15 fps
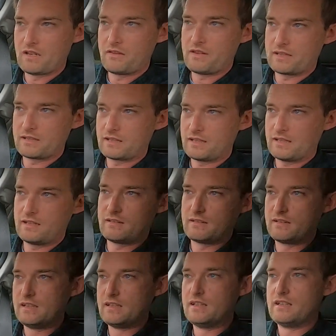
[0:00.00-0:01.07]
that
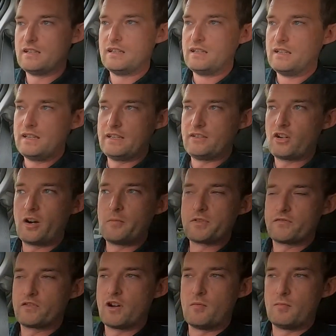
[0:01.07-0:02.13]
in terms
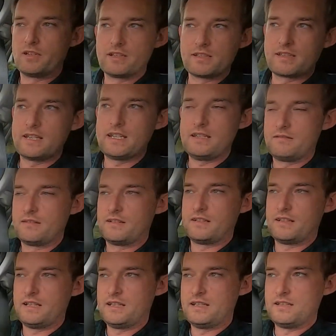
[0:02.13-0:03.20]
of competency
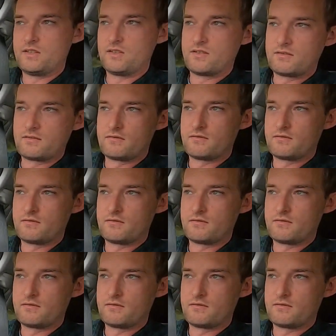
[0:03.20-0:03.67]
is